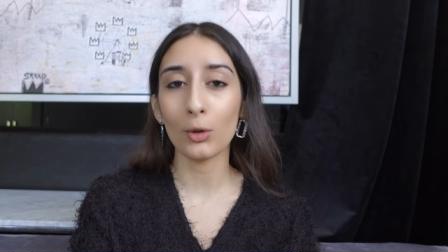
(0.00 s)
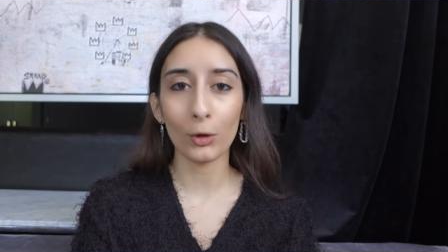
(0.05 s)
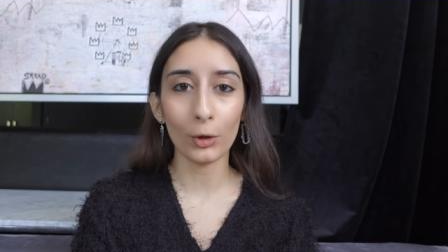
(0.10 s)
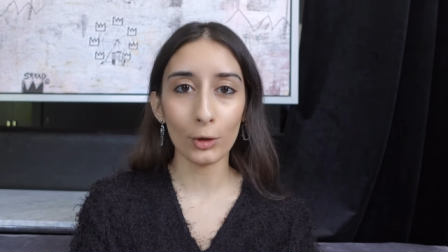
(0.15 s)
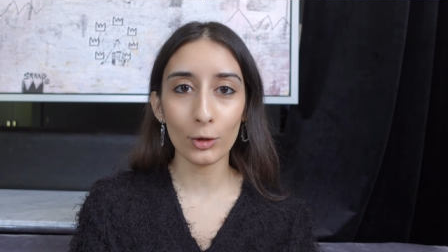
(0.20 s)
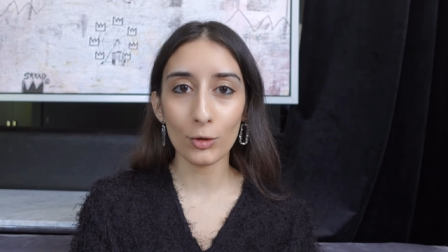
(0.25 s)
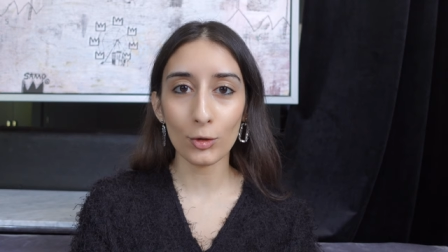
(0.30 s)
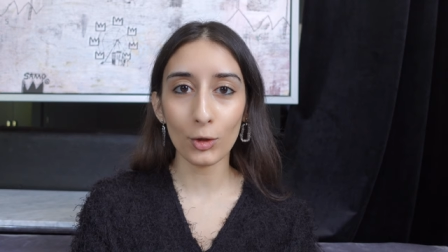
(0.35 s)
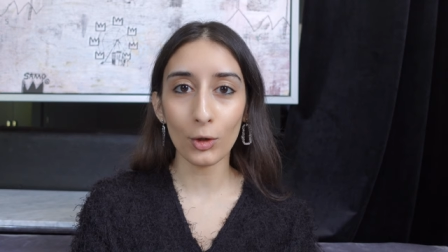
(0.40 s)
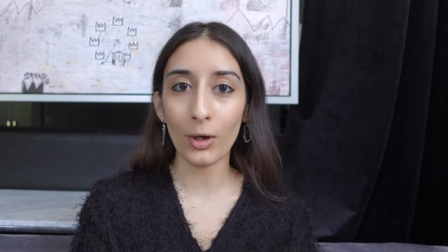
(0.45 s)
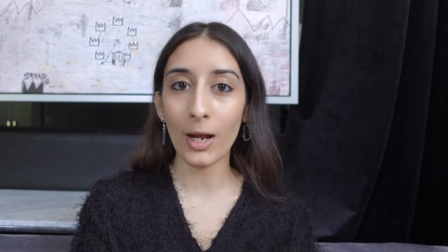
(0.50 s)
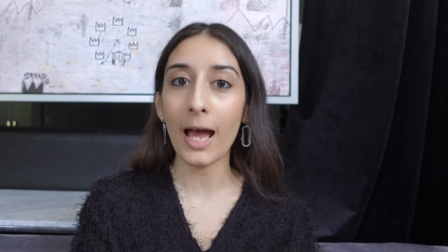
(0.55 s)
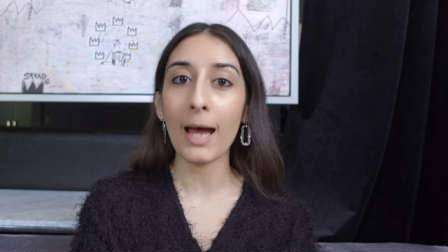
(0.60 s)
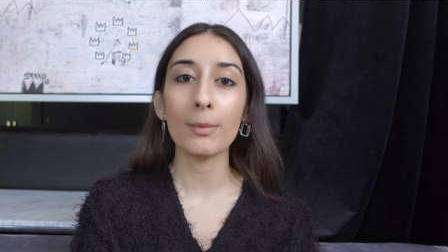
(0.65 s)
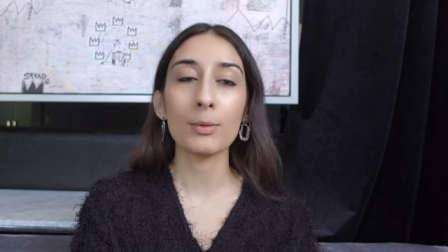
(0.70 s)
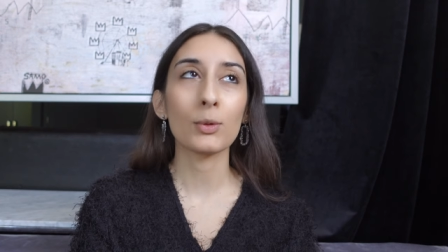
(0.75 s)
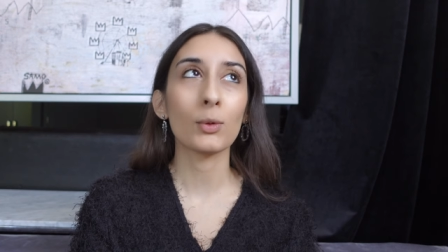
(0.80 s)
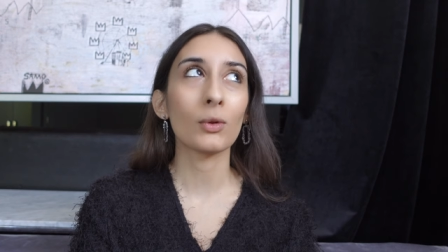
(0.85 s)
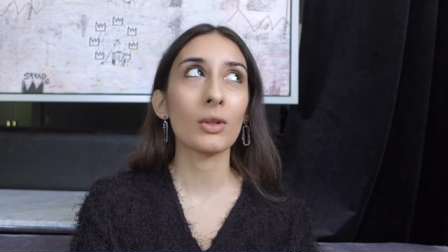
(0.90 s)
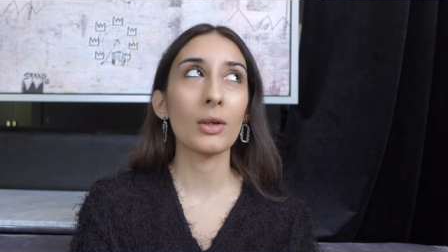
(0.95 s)
lawyers are
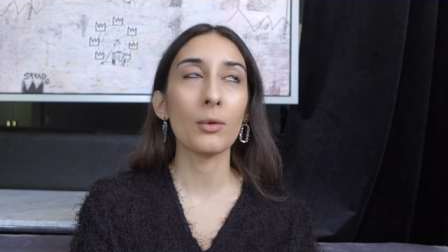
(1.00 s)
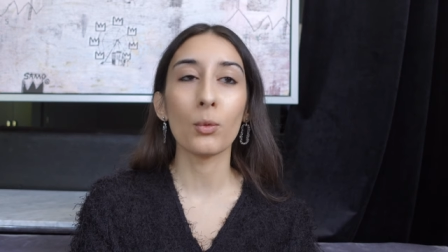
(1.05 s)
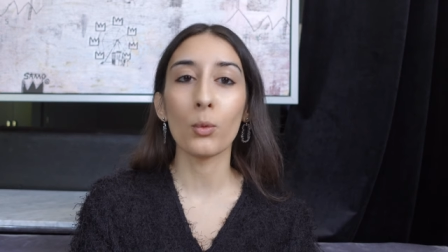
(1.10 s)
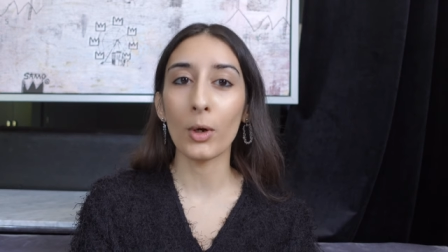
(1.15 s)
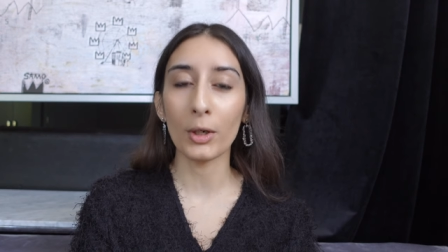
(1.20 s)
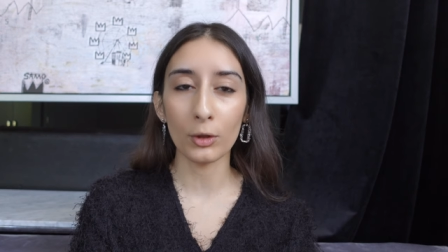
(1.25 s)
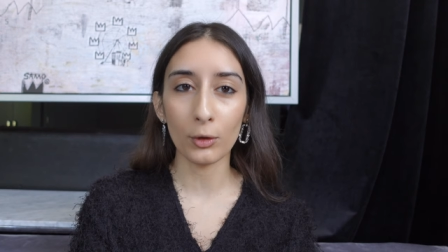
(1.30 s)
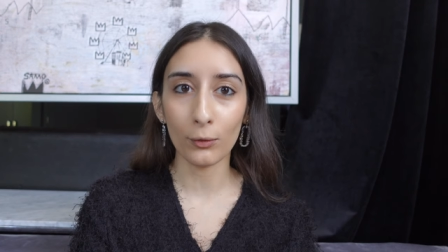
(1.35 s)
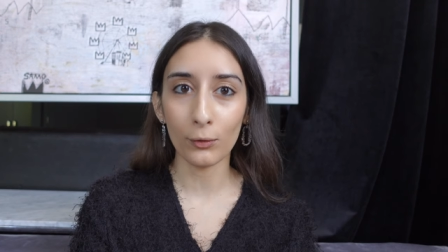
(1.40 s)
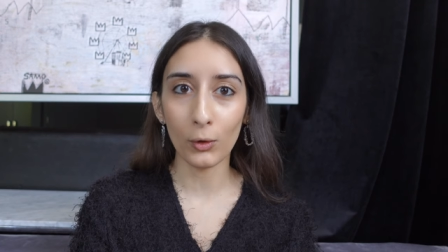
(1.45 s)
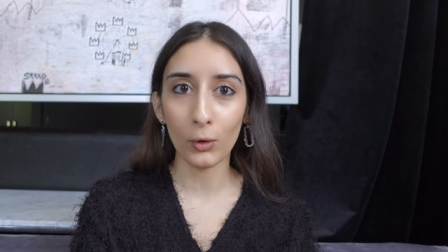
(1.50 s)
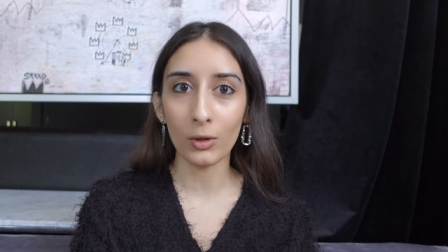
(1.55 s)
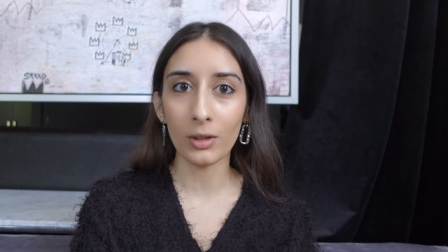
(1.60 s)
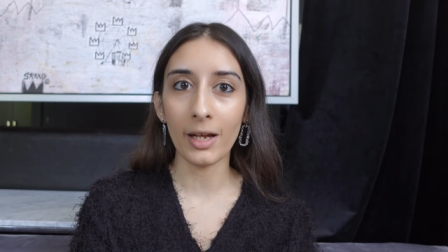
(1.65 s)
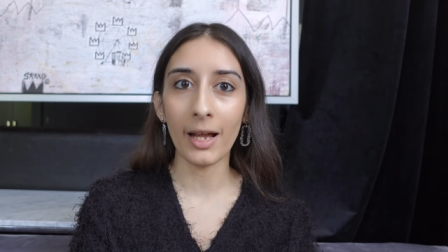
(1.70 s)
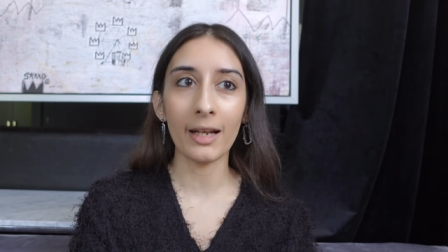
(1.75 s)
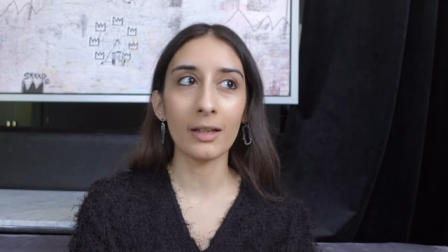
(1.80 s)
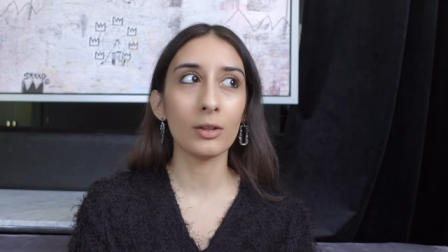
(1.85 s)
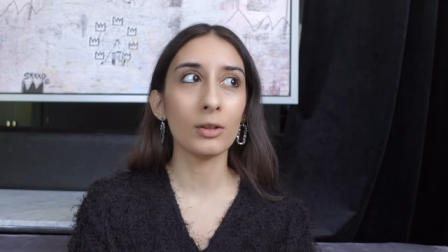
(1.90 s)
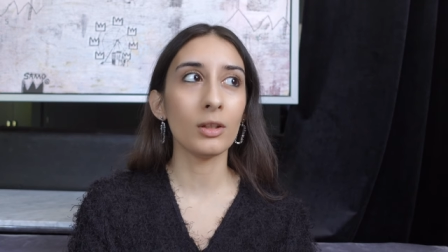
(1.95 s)
absolutely wonderful
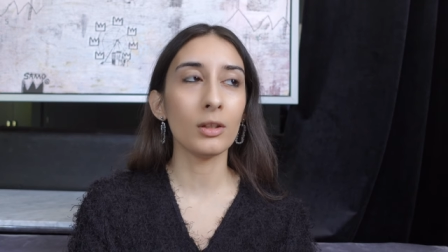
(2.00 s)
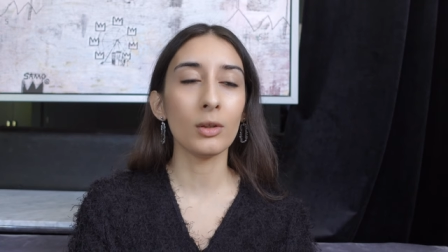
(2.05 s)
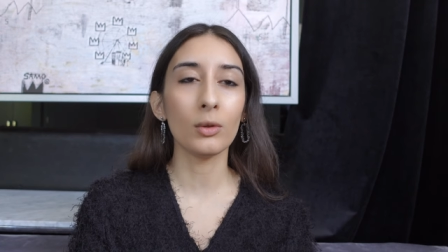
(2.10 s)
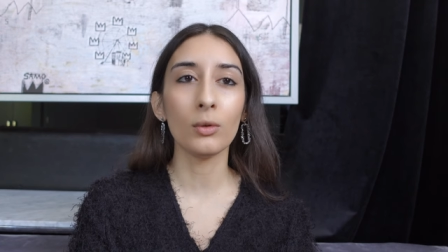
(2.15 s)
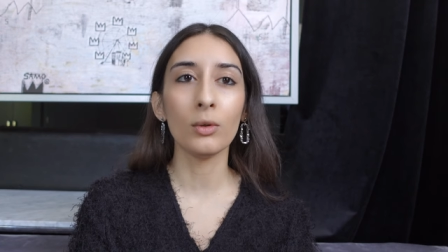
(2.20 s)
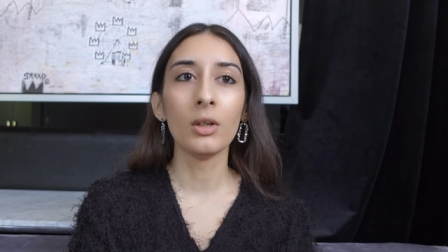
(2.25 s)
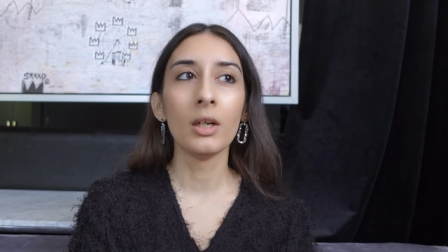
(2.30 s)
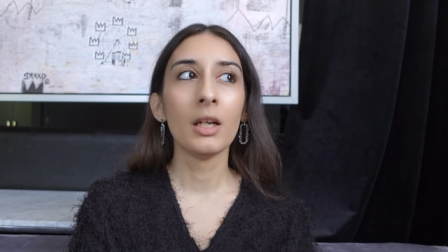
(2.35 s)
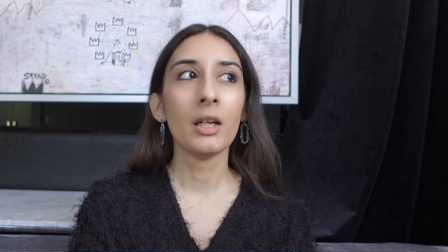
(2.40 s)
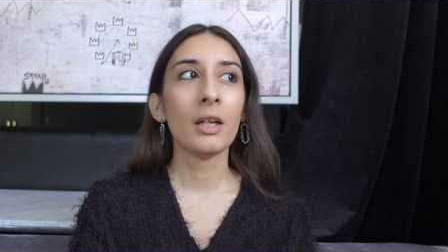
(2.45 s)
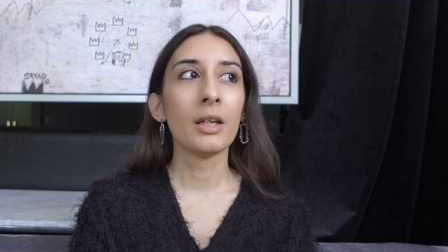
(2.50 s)
and do